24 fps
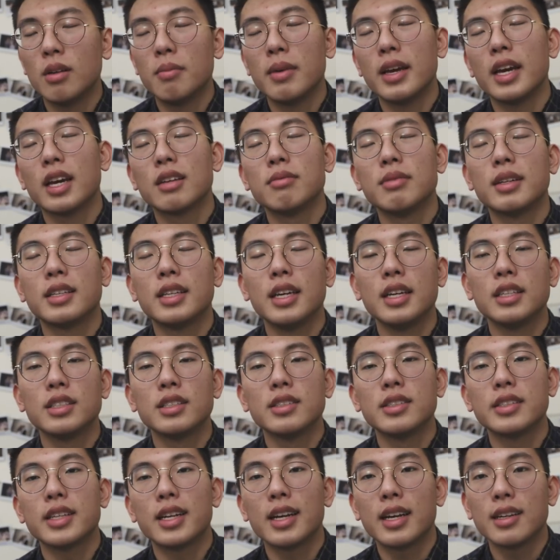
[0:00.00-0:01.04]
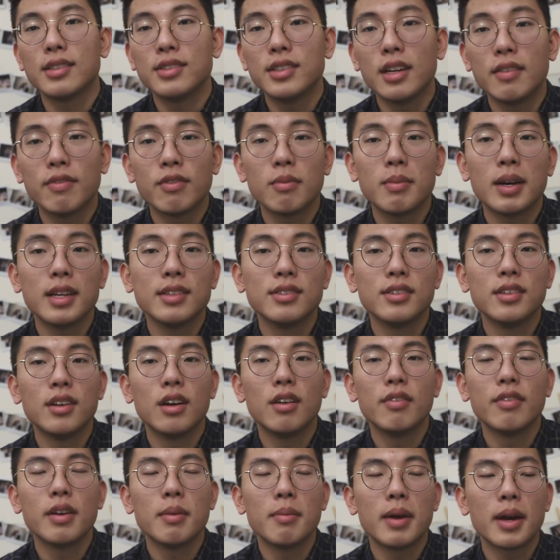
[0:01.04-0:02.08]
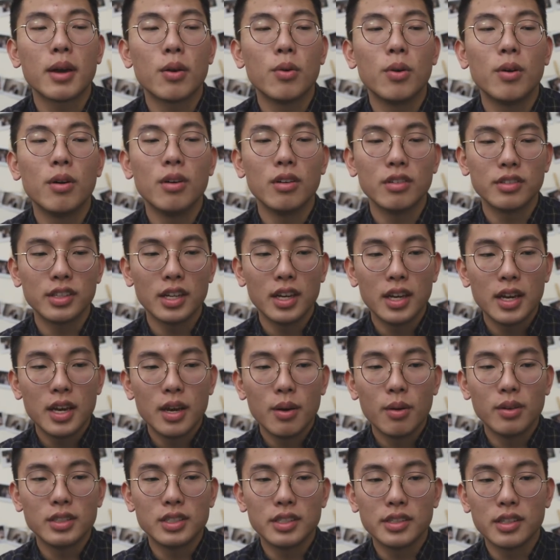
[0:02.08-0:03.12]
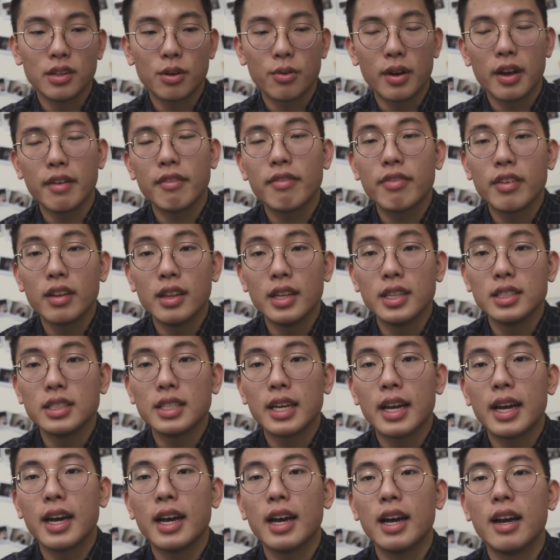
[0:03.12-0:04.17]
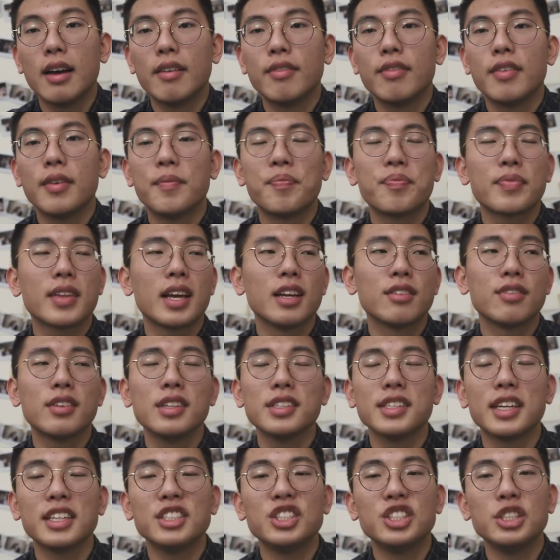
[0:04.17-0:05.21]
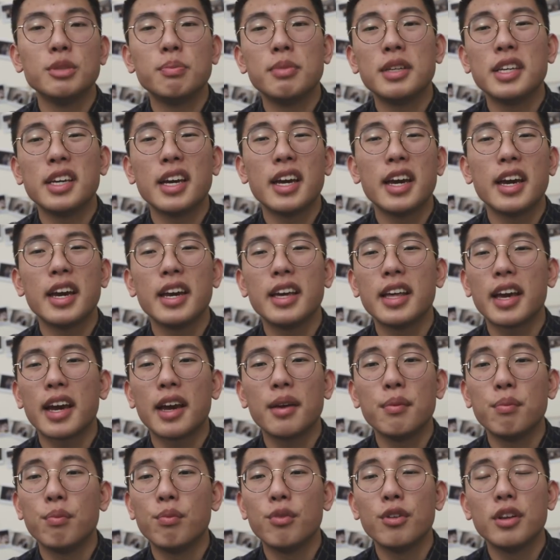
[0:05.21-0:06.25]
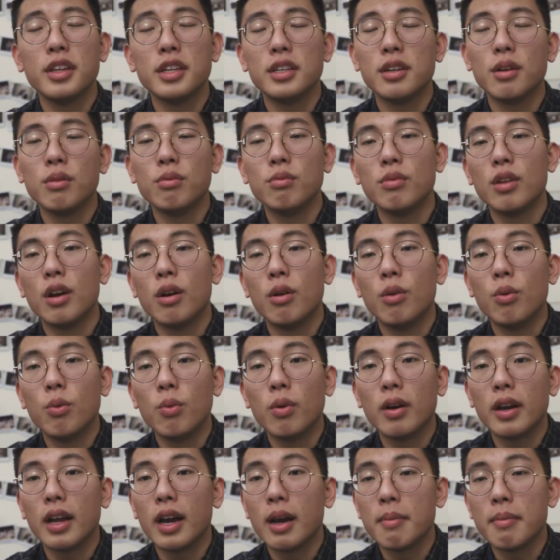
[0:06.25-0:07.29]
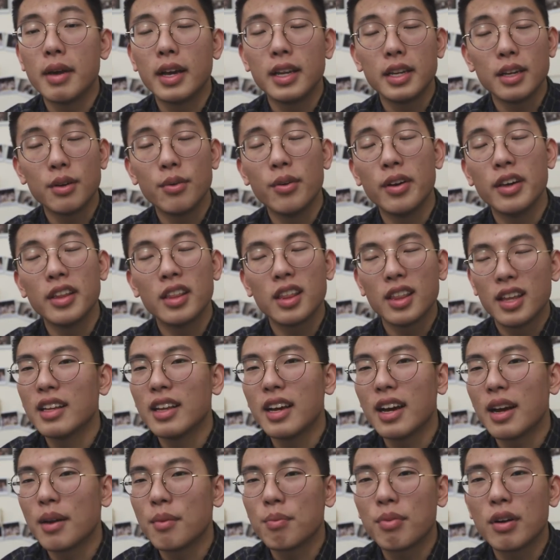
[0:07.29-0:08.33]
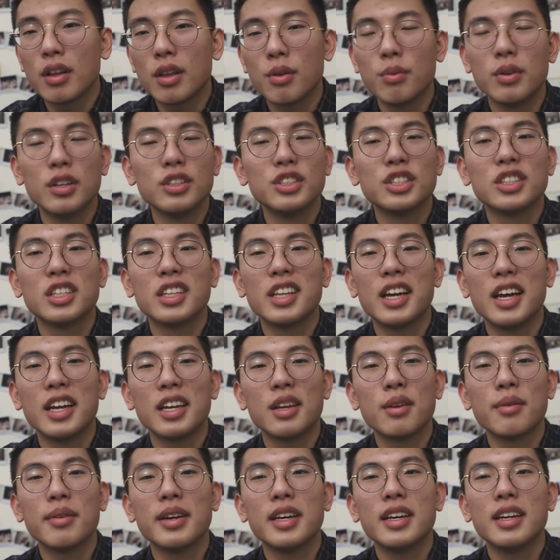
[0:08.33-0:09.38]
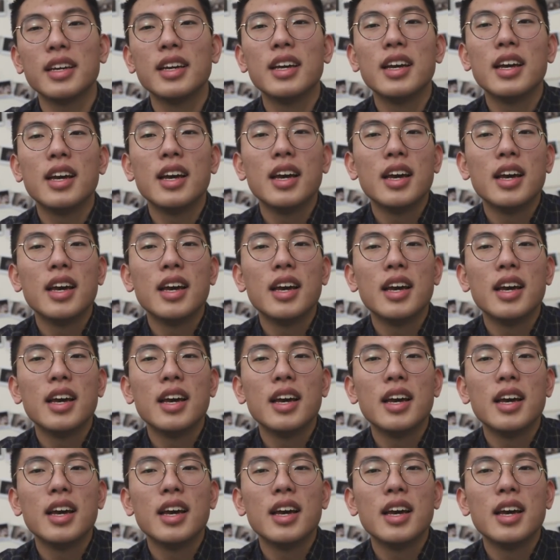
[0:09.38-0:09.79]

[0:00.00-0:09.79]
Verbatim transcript: all my expectations that I had set for myself and my goals, which is a great feeling to have. As far as like GPA, like I really don't know what I'm ending with. I probably wouldn't share that anyway,